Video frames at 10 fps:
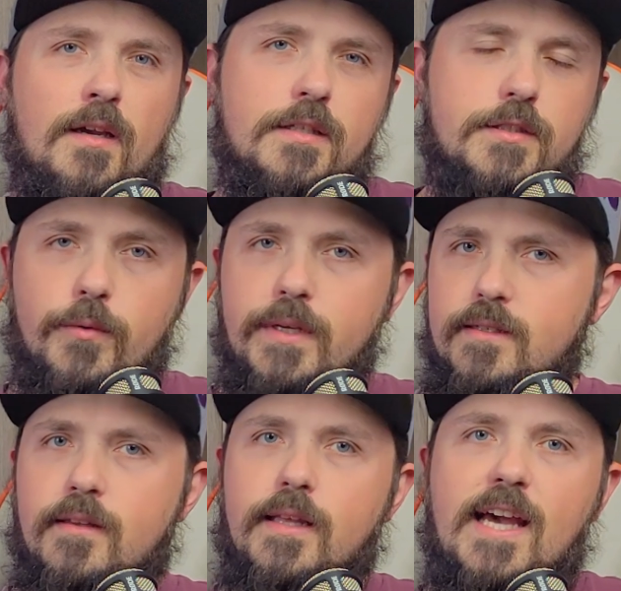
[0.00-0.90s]
So
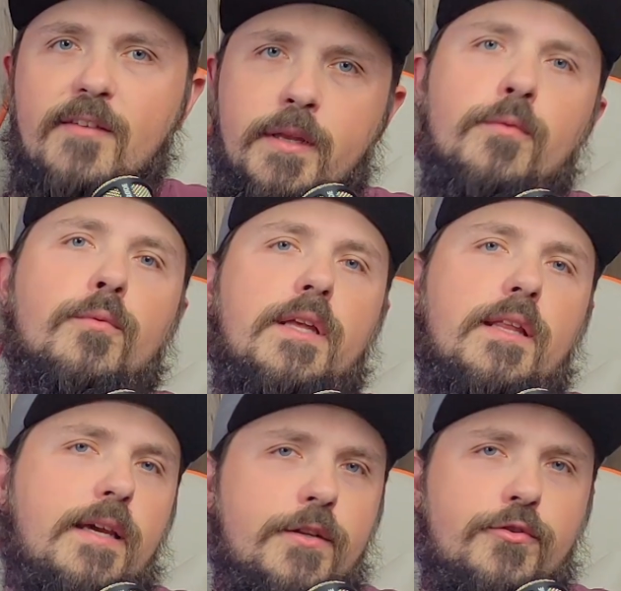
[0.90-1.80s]
recently I've been
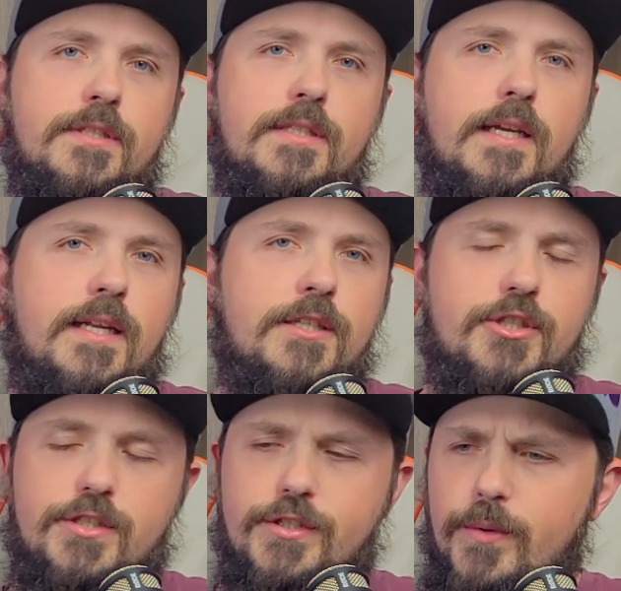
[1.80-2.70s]
really interested in
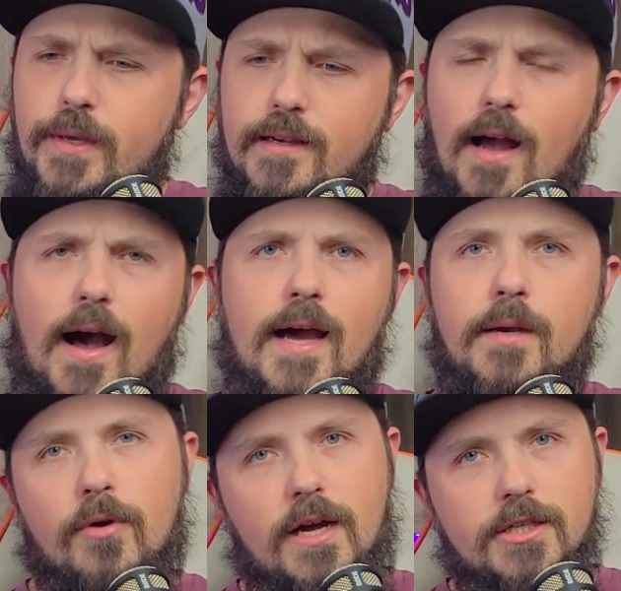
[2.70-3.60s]
just doing
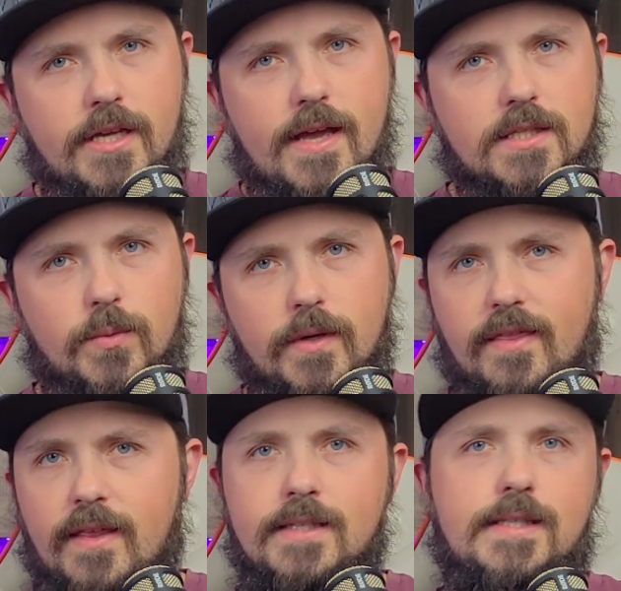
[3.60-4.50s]
odd projects with
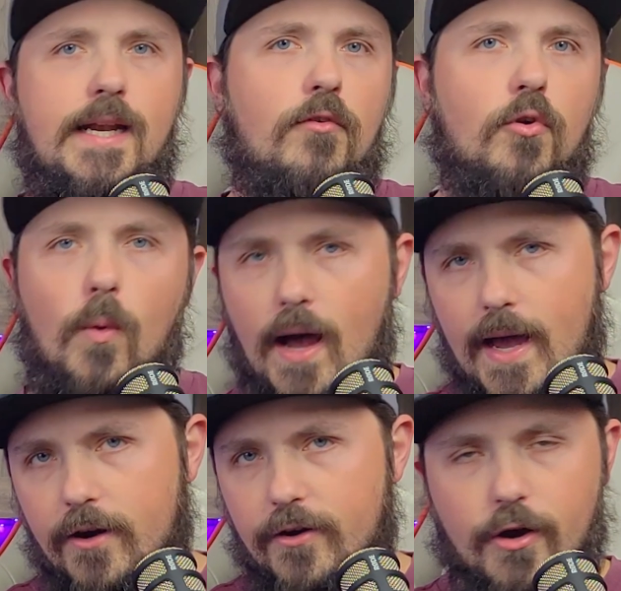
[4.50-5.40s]
things that I've
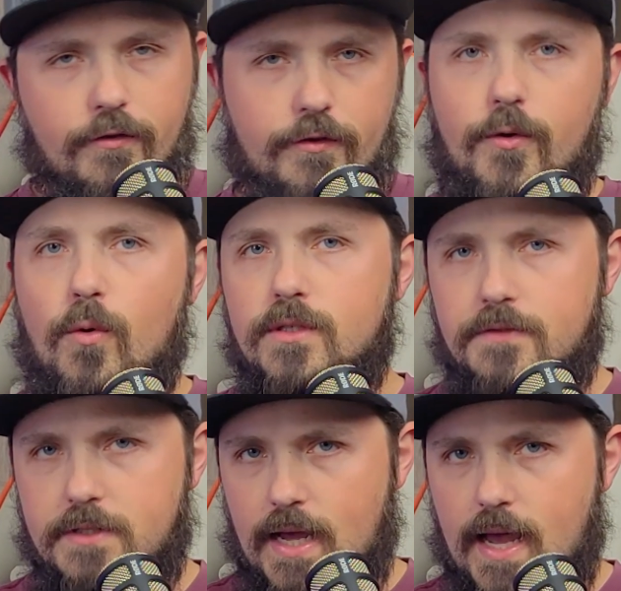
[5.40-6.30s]
acquired over the course
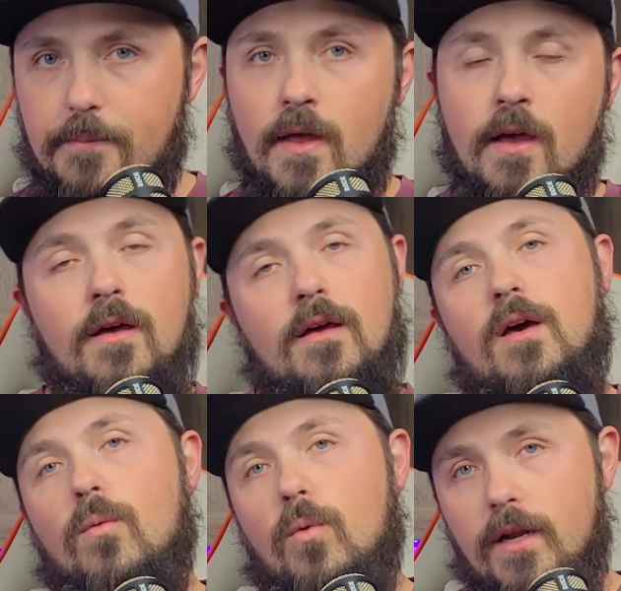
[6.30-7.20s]
of time.
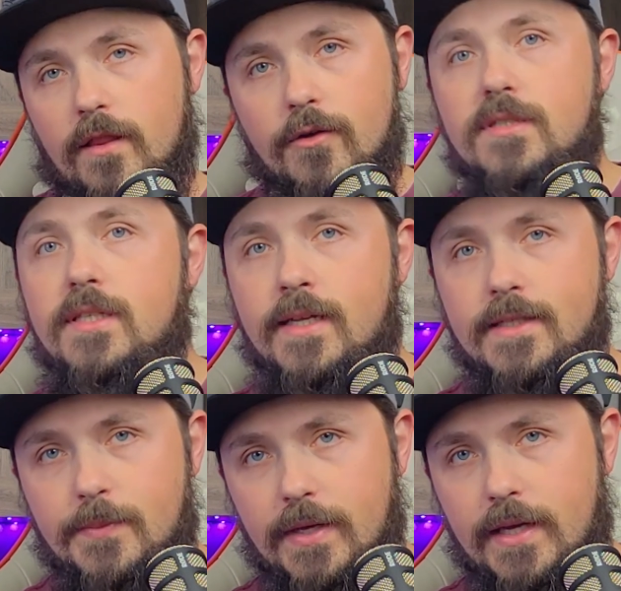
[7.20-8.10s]
One of those
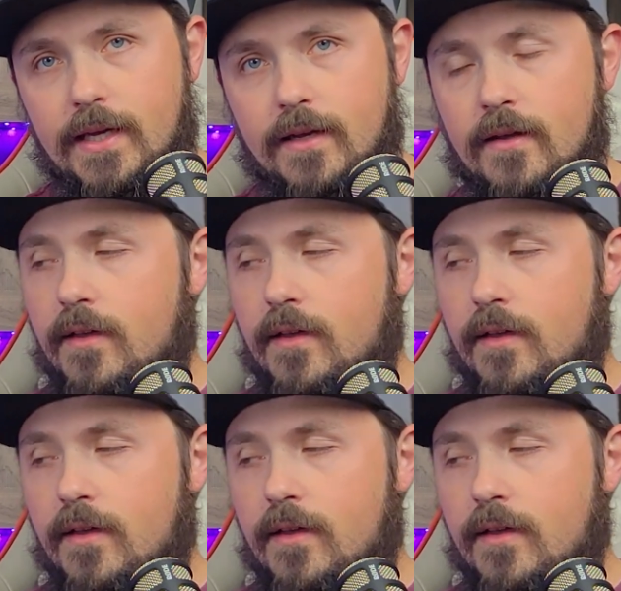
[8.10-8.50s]
things being